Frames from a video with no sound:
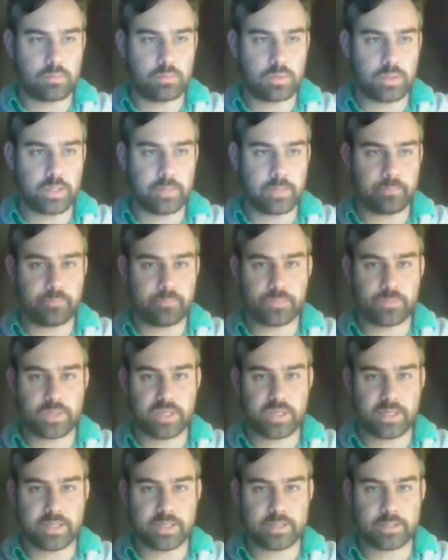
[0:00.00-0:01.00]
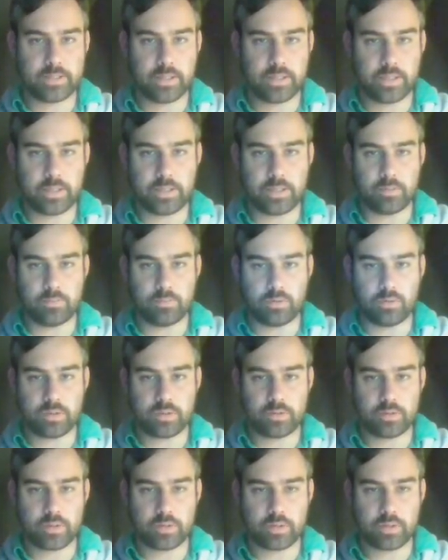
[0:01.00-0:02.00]
Yep, cast Lightning Bolt
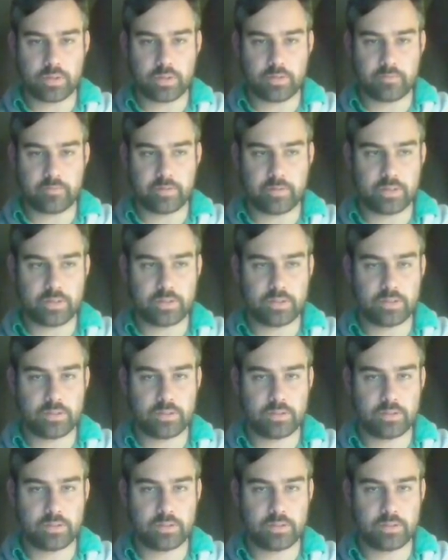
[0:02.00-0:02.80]
on Dark Confidant.